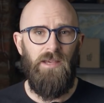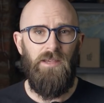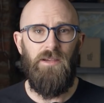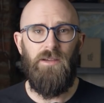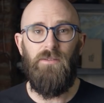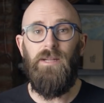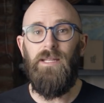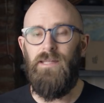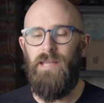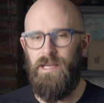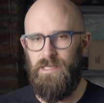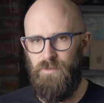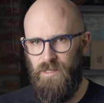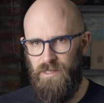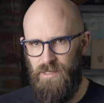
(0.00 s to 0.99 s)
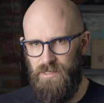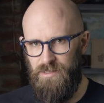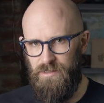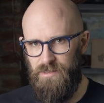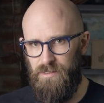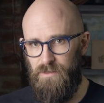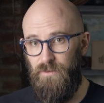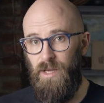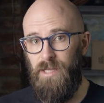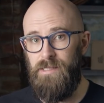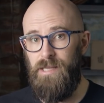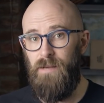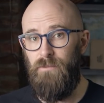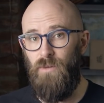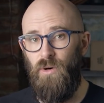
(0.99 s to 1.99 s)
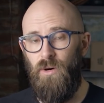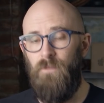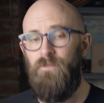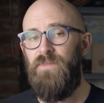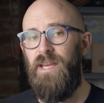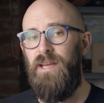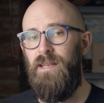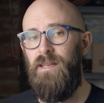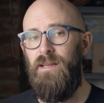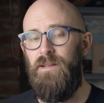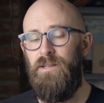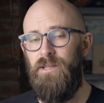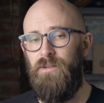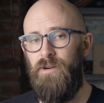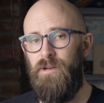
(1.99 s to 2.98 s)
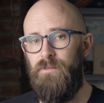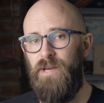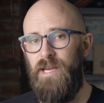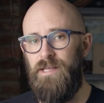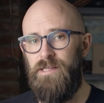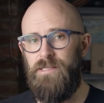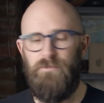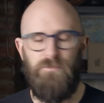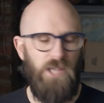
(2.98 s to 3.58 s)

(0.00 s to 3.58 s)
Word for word: You can read the explanations to find out more and learn at your own pace.